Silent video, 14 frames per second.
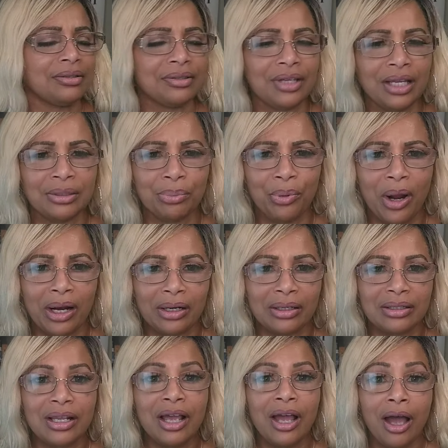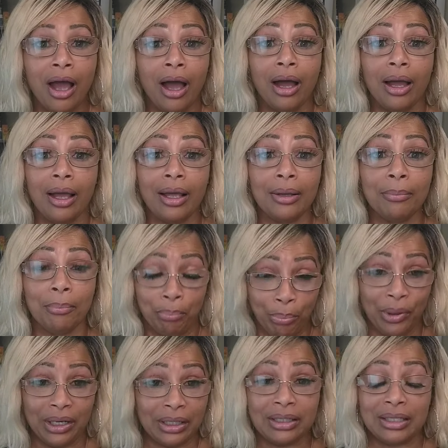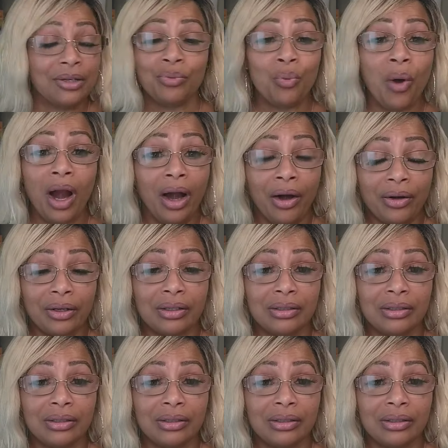take the products. But it didn't work.